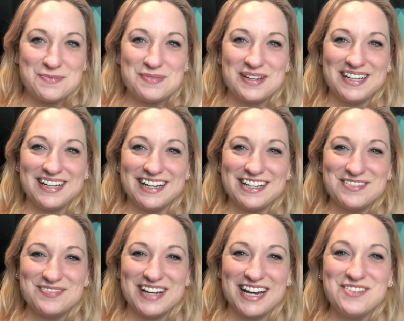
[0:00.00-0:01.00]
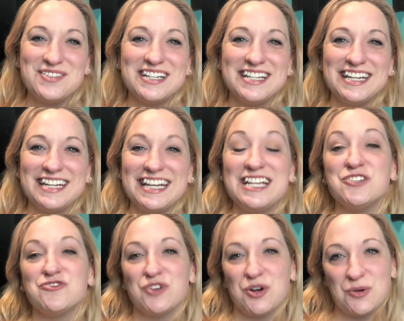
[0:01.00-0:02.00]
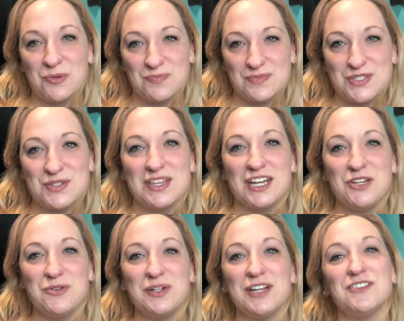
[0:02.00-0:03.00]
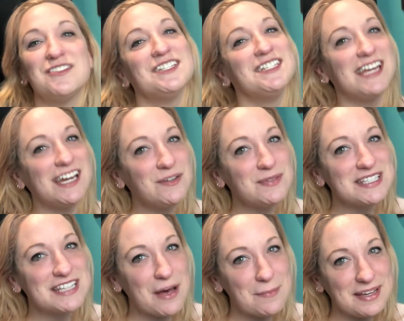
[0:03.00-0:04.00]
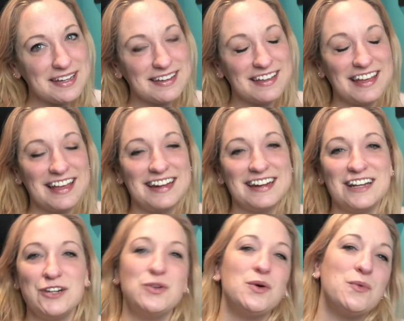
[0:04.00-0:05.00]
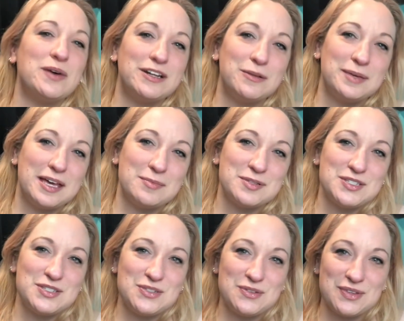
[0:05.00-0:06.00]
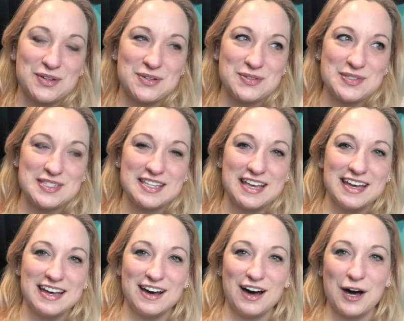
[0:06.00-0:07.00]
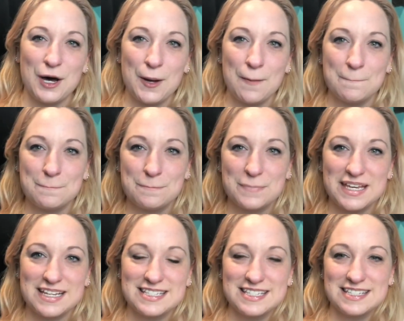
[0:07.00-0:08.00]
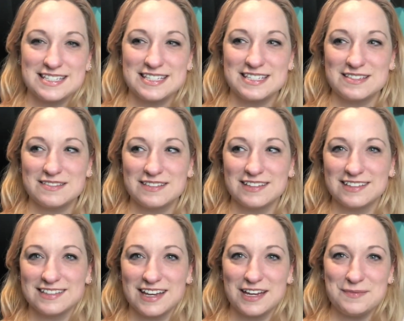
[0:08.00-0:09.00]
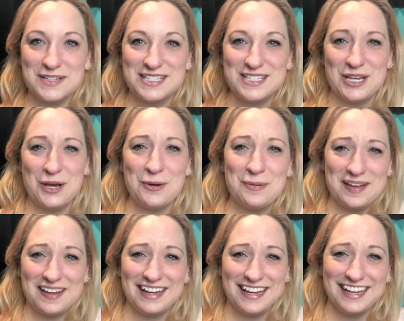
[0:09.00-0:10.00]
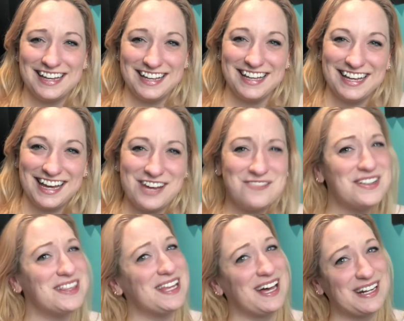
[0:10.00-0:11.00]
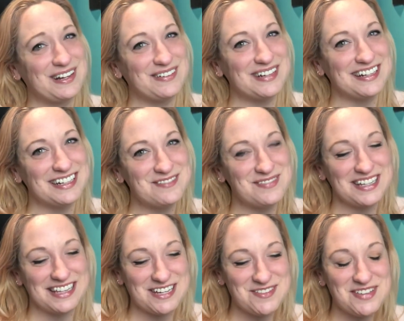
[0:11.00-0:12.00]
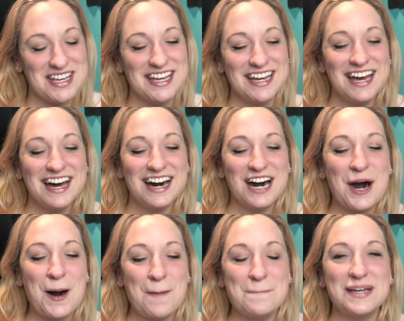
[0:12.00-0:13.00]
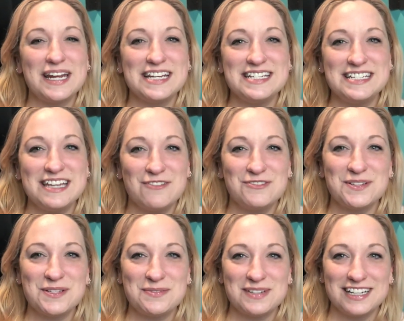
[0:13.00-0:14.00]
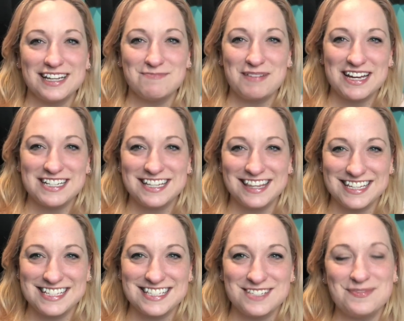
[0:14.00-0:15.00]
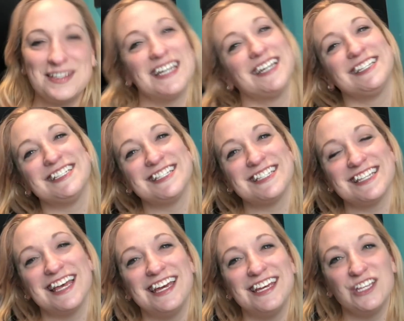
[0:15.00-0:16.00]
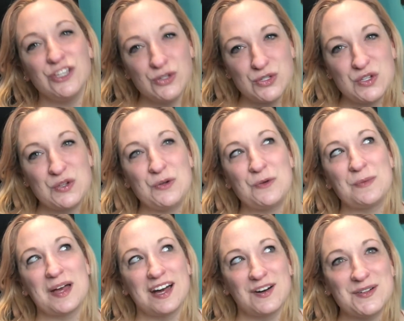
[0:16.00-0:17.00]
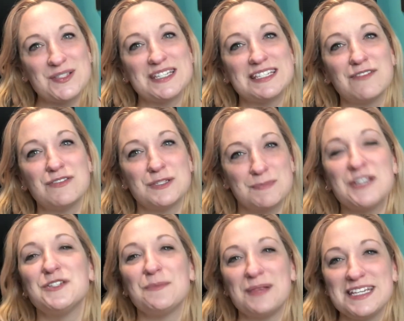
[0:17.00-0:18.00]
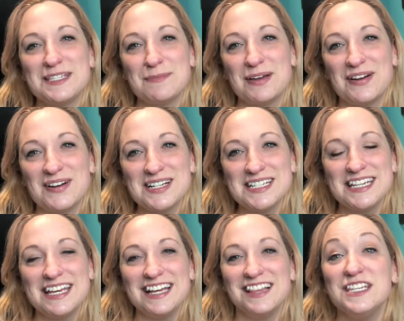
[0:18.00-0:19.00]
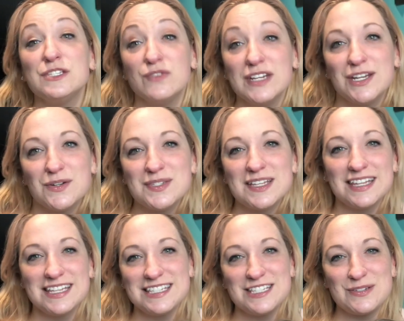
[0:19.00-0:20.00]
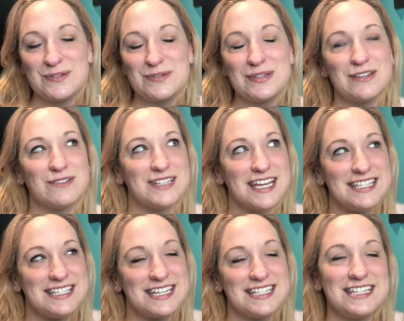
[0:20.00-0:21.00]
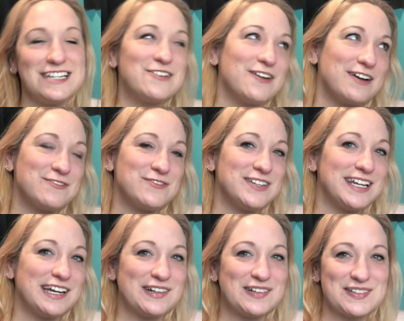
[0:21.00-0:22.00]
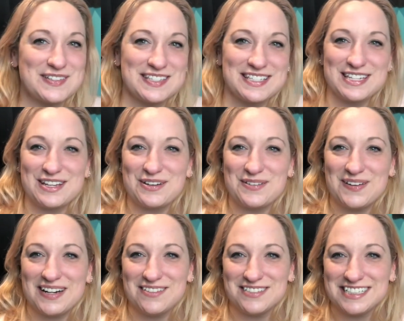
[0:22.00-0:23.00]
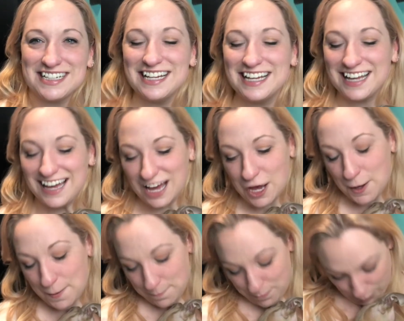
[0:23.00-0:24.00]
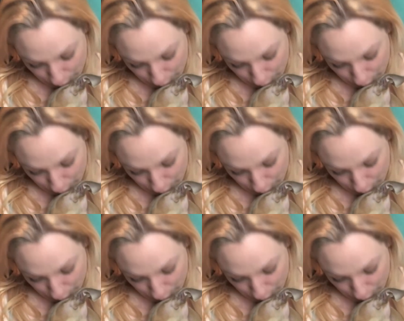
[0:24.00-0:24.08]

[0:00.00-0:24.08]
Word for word: but um, I wanted an intro so that you would understand what's coming, and I don't know when I'll be able to do those um, because it's time consuming. I have a lot going on in my life, um, but I definitely want to get back to this because YouTube holds a special place in my heart. These videos, at least, do, you know, taste testing, craft videos, you know, whatever. Um,